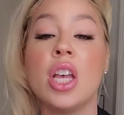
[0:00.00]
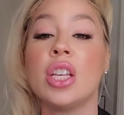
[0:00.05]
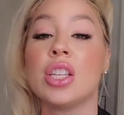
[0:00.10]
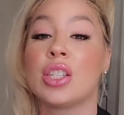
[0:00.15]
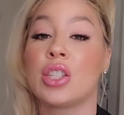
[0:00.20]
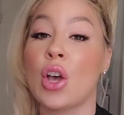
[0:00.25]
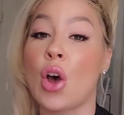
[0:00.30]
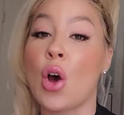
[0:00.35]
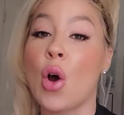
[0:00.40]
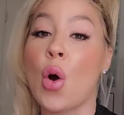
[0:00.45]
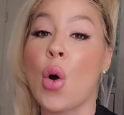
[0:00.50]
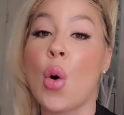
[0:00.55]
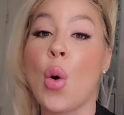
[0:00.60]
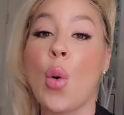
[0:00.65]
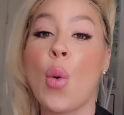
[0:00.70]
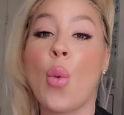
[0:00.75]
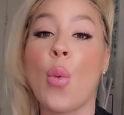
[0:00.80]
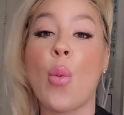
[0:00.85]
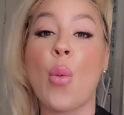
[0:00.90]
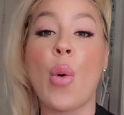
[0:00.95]
So
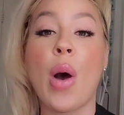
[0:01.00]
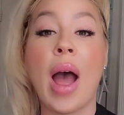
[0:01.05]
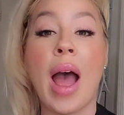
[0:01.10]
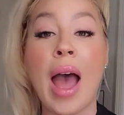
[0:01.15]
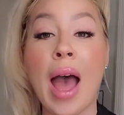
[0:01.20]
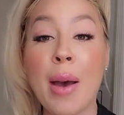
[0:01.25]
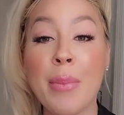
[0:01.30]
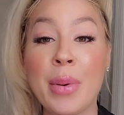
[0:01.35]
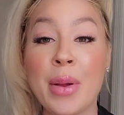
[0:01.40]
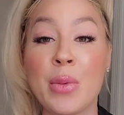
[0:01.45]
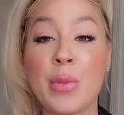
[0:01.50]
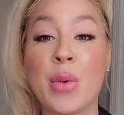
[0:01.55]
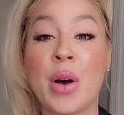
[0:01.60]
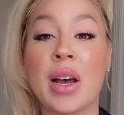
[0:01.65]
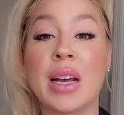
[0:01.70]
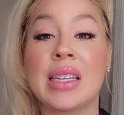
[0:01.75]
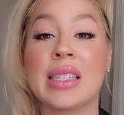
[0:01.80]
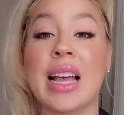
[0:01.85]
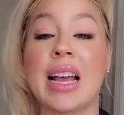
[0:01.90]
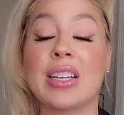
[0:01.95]
what happened
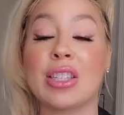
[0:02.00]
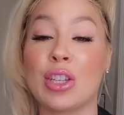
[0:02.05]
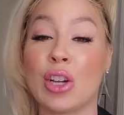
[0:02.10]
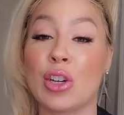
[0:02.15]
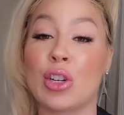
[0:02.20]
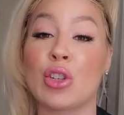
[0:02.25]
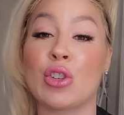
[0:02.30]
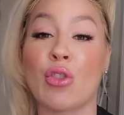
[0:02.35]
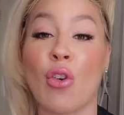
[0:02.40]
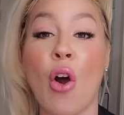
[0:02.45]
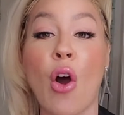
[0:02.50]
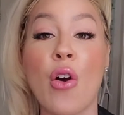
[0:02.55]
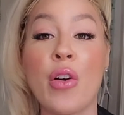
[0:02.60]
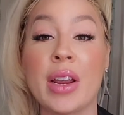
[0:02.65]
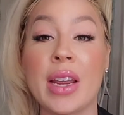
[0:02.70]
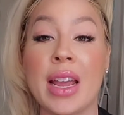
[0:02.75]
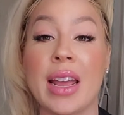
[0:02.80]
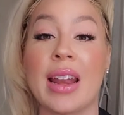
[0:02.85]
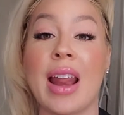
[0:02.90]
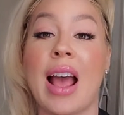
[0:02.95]
was I started
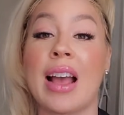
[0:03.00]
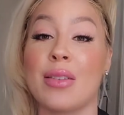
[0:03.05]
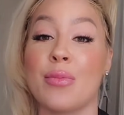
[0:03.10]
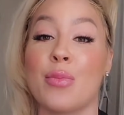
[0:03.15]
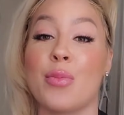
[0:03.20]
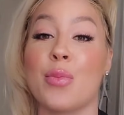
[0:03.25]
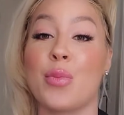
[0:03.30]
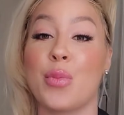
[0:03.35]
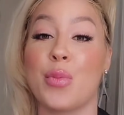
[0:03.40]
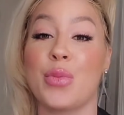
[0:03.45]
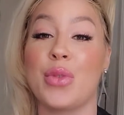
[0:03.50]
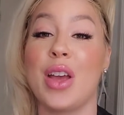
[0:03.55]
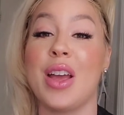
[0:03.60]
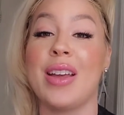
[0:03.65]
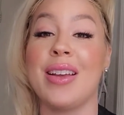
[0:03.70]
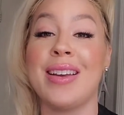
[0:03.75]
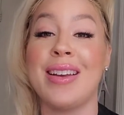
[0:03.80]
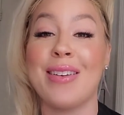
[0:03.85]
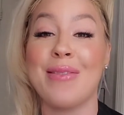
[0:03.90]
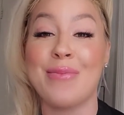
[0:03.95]
drawing,
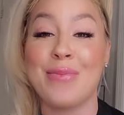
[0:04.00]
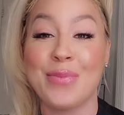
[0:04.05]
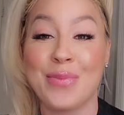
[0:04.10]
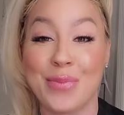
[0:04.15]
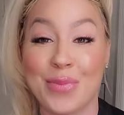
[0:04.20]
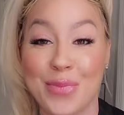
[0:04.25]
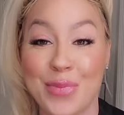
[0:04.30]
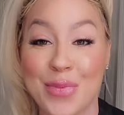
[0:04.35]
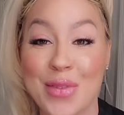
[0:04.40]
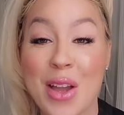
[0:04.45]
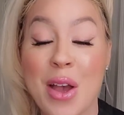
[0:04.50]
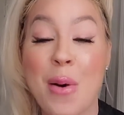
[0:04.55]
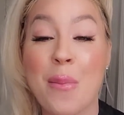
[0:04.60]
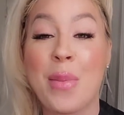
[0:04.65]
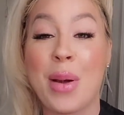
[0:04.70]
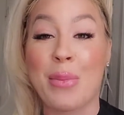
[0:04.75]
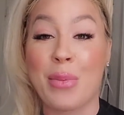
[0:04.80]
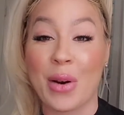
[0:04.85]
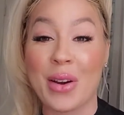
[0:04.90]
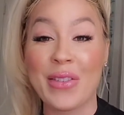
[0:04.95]
and
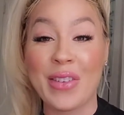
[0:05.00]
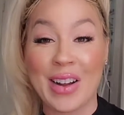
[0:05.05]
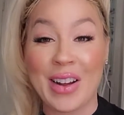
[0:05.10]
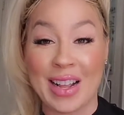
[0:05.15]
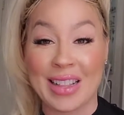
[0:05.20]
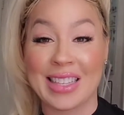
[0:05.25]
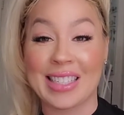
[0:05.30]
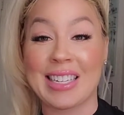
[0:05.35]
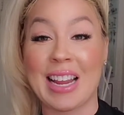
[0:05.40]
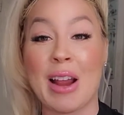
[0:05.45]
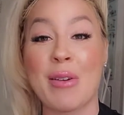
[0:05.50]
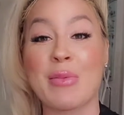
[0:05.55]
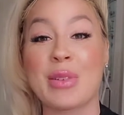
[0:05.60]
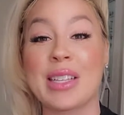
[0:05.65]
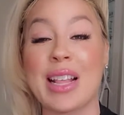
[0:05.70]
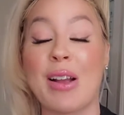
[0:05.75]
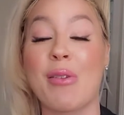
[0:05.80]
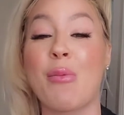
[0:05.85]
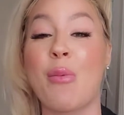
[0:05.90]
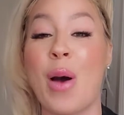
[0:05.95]
my boyfriend at the time was
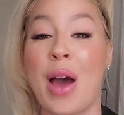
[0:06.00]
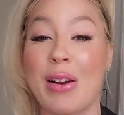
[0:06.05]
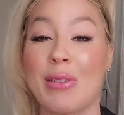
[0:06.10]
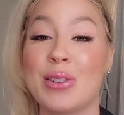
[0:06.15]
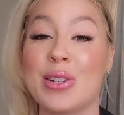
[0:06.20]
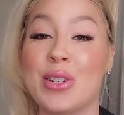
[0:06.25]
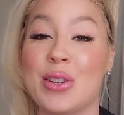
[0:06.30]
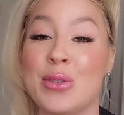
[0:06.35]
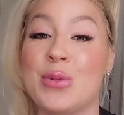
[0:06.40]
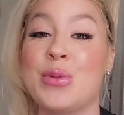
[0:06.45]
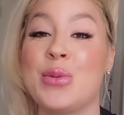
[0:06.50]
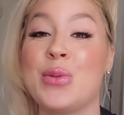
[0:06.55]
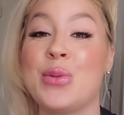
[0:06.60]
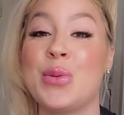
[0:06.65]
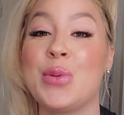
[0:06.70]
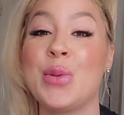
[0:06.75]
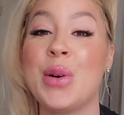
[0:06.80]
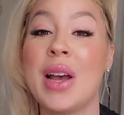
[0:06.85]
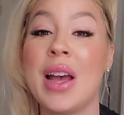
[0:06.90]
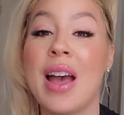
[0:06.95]
like, why don't
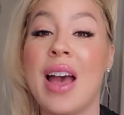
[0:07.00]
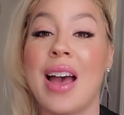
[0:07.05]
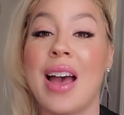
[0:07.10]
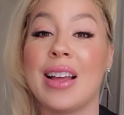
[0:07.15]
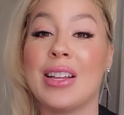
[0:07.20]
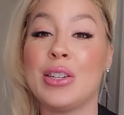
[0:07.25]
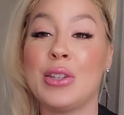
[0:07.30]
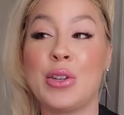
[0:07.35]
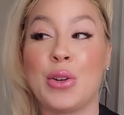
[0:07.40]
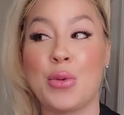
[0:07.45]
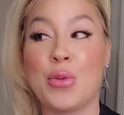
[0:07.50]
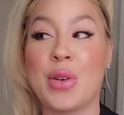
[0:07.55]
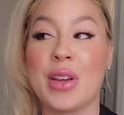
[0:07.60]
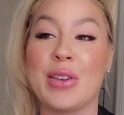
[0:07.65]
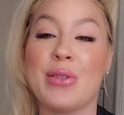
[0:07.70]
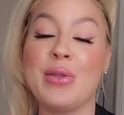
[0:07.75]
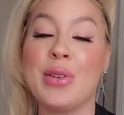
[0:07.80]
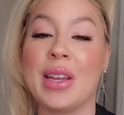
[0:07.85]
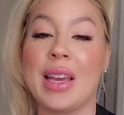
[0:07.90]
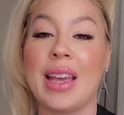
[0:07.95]
you do what
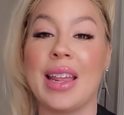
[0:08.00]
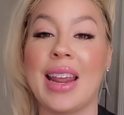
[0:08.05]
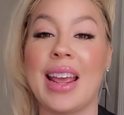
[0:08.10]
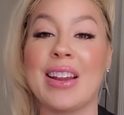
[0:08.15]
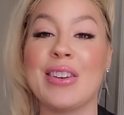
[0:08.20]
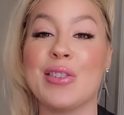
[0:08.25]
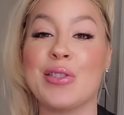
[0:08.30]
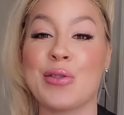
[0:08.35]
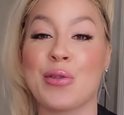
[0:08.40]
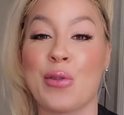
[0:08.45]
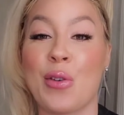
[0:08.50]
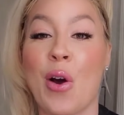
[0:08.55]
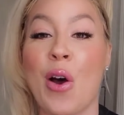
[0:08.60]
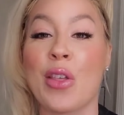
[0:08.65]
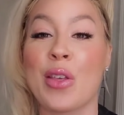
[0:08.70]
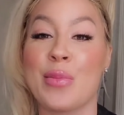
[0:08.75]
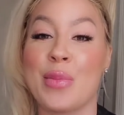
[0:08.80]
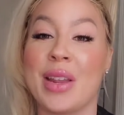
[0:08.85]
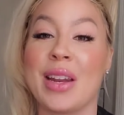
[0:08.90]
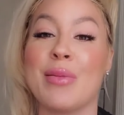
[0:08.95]
you did and draw
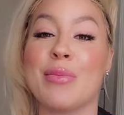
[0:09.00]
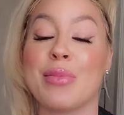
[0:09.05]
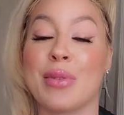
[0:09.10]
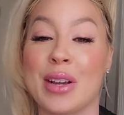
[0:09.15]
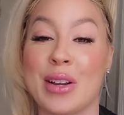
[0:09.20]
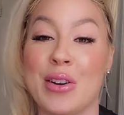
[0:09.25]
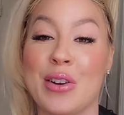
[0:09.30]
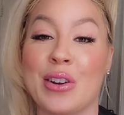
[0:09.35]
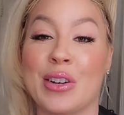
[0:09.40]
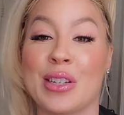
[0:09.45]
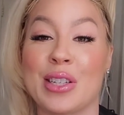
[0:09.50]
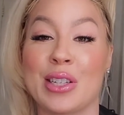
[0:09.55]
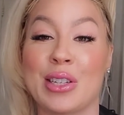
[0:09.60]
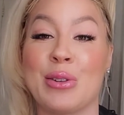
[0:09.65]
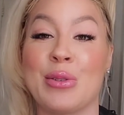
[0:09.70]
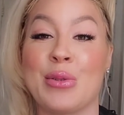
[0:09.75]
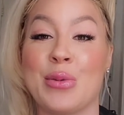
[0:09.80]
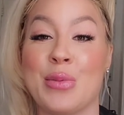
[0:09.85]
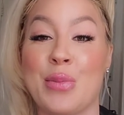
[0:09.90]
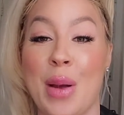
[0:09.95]
them in and bring her
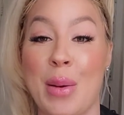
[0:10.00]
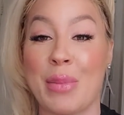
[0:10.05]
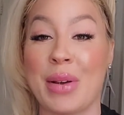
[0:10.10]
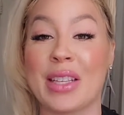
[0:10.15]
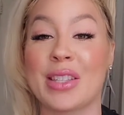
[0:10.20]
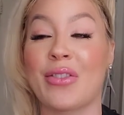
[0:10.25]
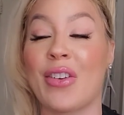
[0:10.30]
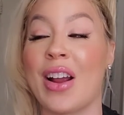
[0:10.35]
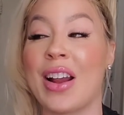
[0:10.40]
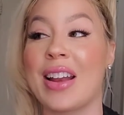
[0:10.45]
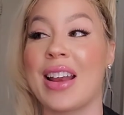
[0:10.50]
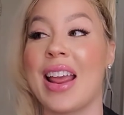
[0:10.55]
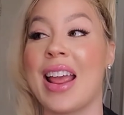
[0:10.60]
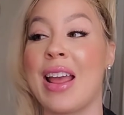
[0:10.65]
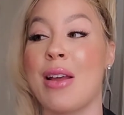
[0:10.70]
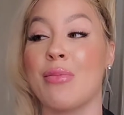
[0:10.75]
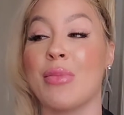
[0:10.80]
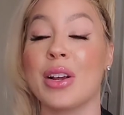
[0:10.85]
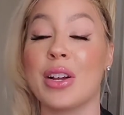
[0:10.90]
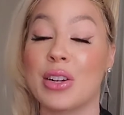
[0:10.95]
to my best friend
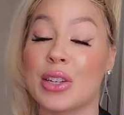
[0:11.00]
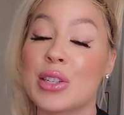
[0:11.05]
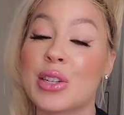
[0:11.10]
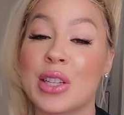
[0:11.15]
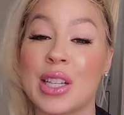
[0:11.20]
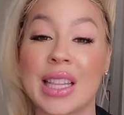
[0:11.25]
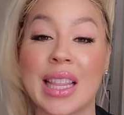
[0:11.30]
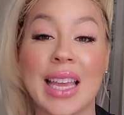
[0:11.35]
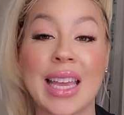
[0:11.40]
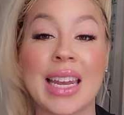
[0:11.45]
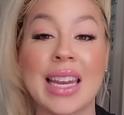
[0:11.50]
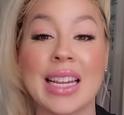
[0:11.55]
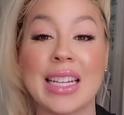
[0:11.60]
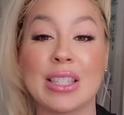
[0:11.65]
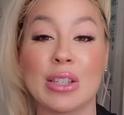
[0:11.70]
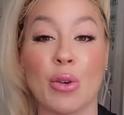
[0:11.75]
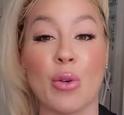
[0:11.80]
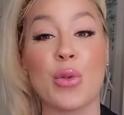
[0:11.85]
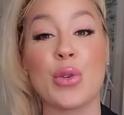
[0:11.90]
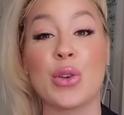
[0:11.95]
and bring her to the lady
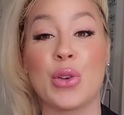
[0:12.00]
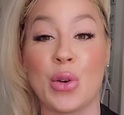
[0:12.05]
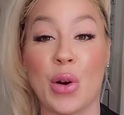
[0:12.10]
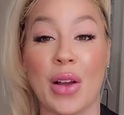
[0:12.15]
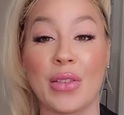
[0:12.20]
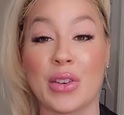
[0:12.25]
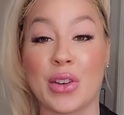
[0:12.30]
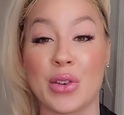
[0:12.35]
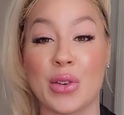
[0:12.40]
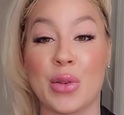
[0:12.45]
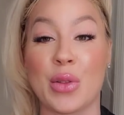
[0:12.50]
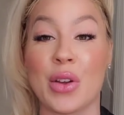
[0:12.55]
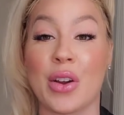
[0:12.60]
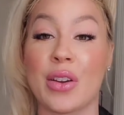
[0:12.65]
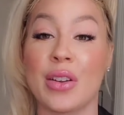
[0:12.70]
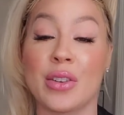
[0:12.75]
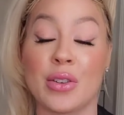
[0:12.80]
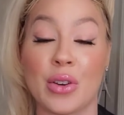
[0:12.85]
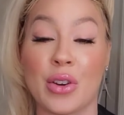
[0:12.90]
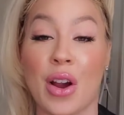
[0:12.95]
so you don't have to
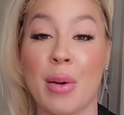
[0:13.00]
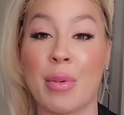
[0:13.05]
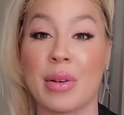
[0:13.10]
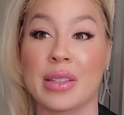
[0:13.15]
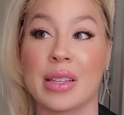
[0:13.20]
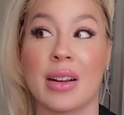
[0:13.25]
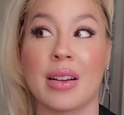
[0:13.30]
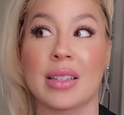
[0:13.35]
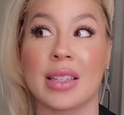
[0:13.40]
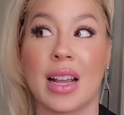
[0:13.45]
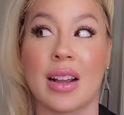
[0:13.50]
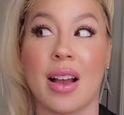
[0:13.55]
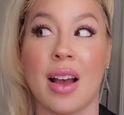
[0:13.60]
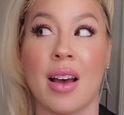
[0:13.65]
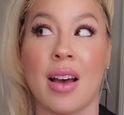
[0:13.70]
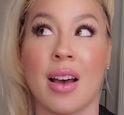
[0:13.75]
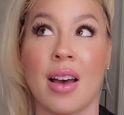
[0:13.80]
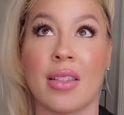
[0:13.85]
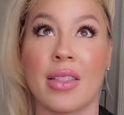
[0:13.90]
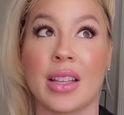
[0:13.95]
do your eyebrows. And I was like,
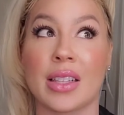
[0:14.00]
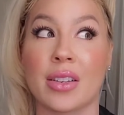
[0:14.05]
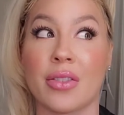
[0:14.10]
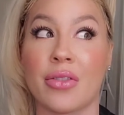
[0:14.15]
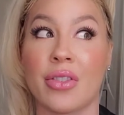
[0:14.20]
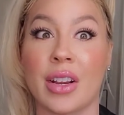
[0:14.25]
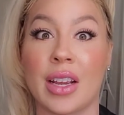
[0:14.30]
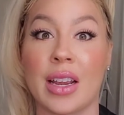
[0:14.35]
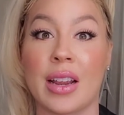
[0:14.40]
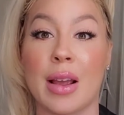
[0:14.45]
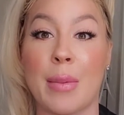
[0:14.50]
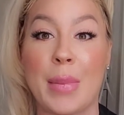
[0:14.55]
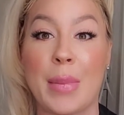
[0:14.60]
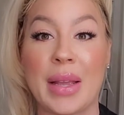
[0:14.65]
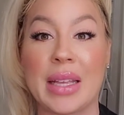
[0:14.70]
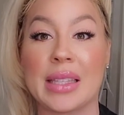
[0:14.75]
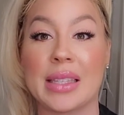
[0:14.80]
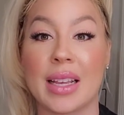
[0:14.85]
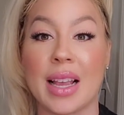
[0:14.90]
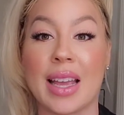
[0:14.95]
that's a freaking
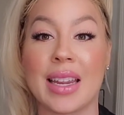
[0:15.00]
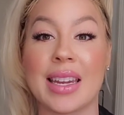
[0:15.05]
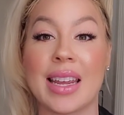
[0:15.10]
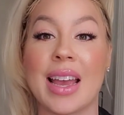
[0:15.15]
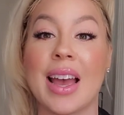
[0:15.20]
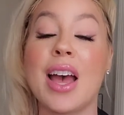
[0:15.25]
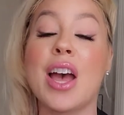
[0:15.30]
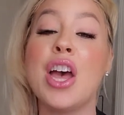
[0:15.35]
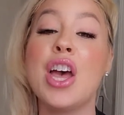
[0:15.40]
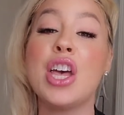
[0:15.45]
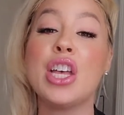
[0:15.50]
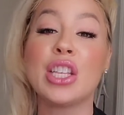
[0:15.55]
amazing idea.